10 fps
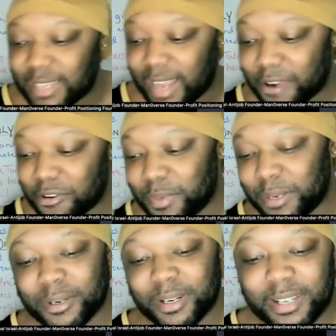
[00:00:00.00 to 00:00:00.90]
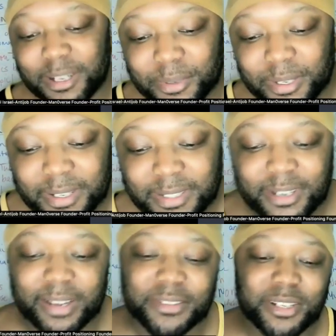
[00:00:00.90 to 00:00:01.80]
listen, I remember a couple years
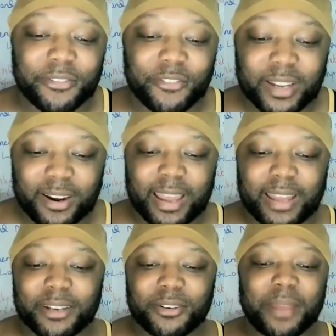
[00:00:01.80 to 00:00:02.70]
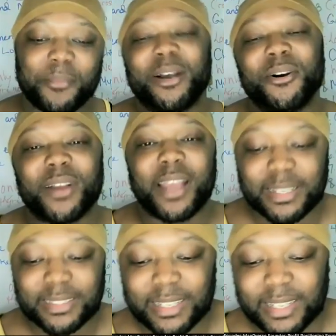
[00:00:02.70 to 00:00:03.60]
ago, I was trying to figure out how to create my own
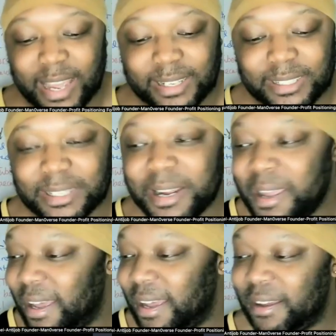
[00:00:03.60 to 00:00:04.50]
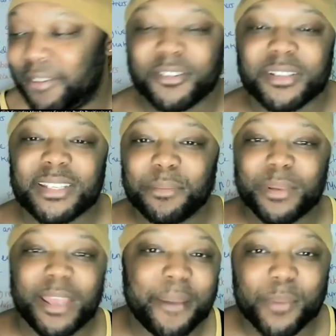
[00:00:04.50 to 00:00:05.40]
content locker uh, for
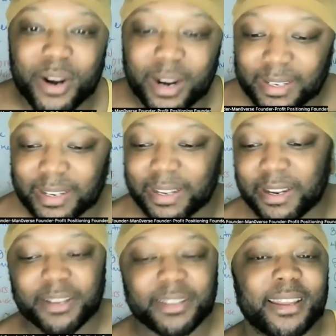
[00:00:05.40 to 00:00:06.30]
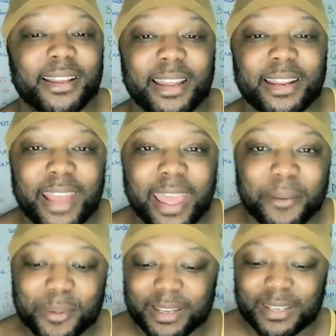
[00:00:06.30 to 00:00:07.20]
CPA marketing and everything like
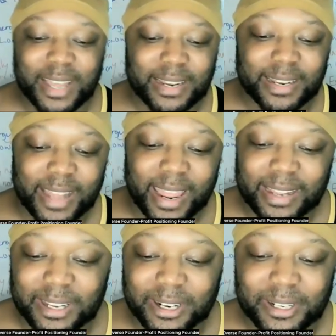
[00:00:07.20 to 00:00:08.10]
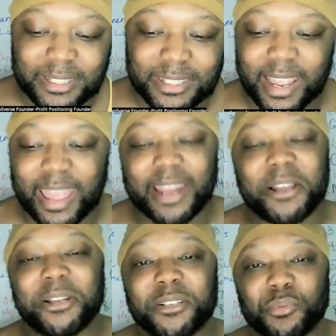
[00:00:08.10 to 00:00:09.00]
that because I didn't like theirs and they
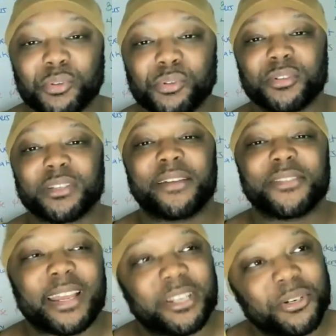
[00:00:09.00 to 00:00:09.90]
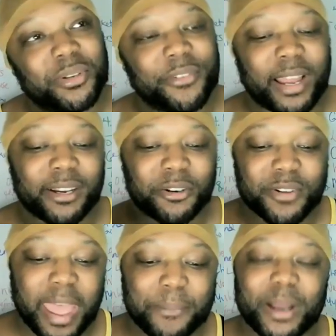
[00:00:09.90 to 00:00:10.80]
had all these rules. And I was like, dude, if I could
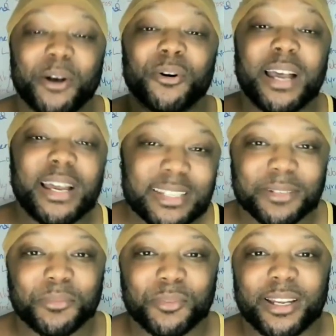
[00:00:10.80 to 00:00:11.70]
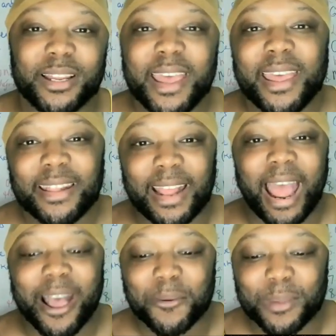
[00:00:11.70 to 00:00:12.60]
create my own custom one,
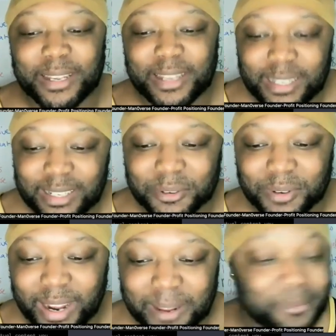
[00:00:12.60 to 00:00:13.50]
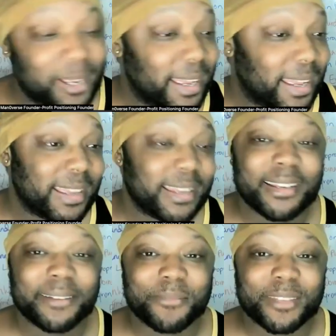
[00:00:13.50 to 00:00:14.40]
then I'll be good, right,
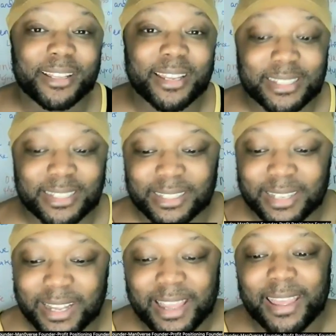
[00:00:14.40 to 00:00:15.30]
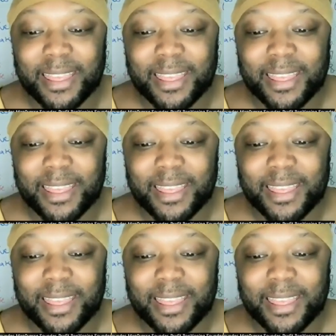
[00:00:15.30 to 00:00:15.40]
man? Listen,